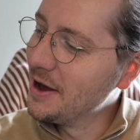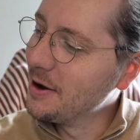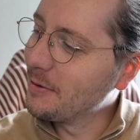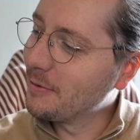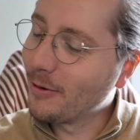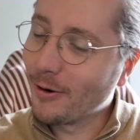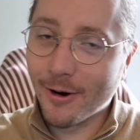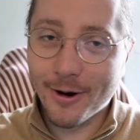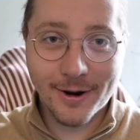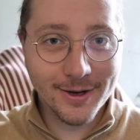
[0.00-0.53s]

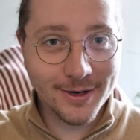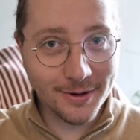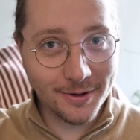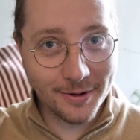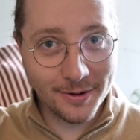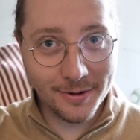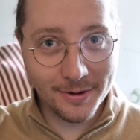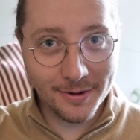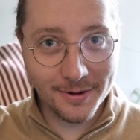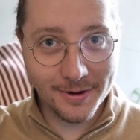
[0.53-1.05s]
worked
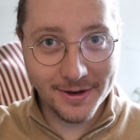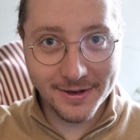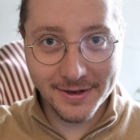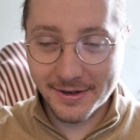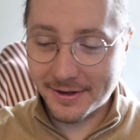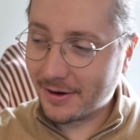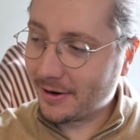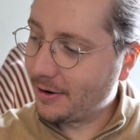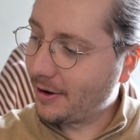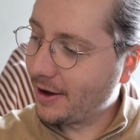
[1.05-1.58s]

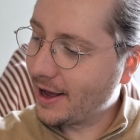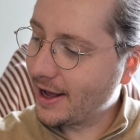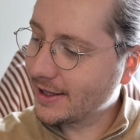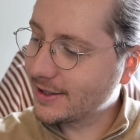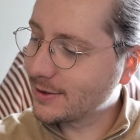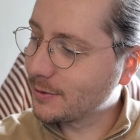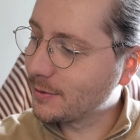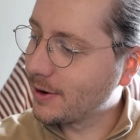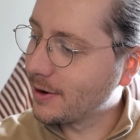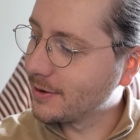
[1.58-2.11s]
our
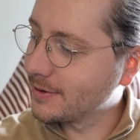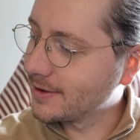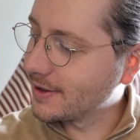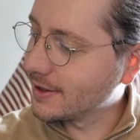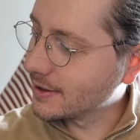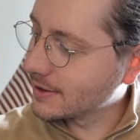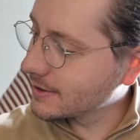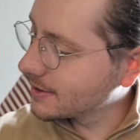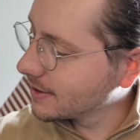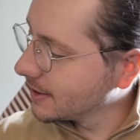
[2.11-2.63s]
heads around
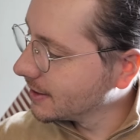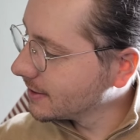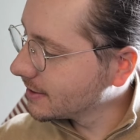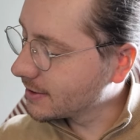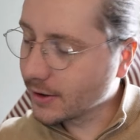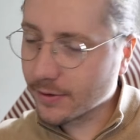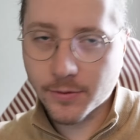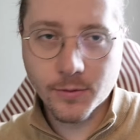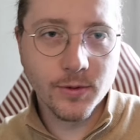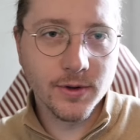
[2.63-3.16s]
this
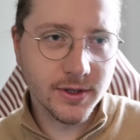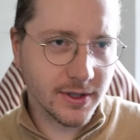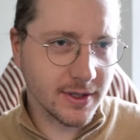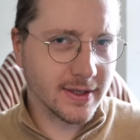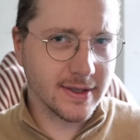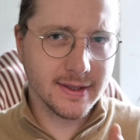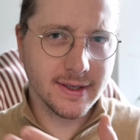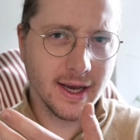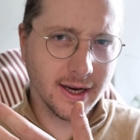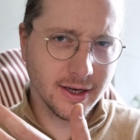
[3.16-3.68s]
stuff, which
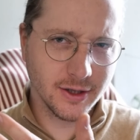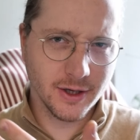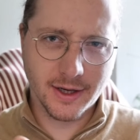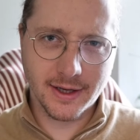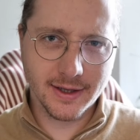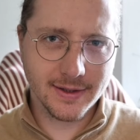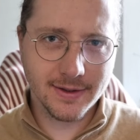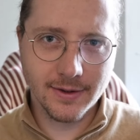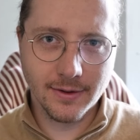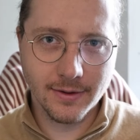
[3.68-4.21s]
is actually
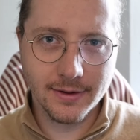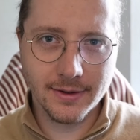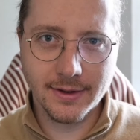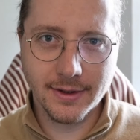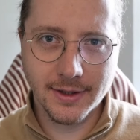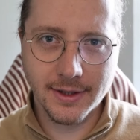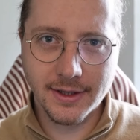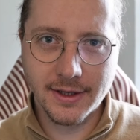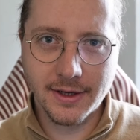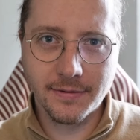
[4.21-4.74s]
it's not
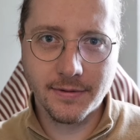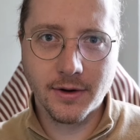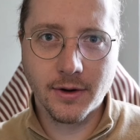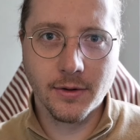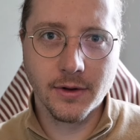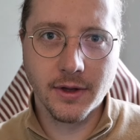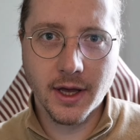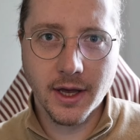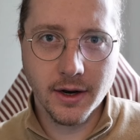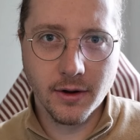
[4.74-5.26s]

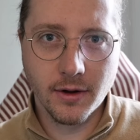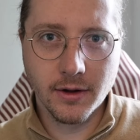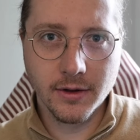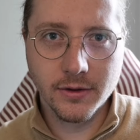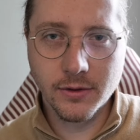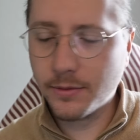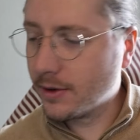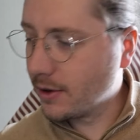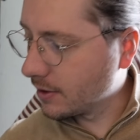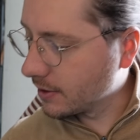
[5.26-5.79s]
difficult at all,
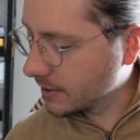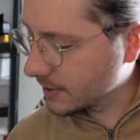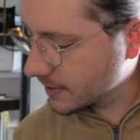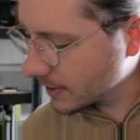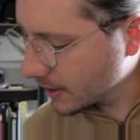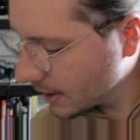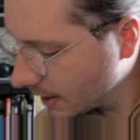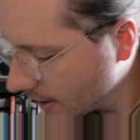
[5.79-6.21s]
to be honest.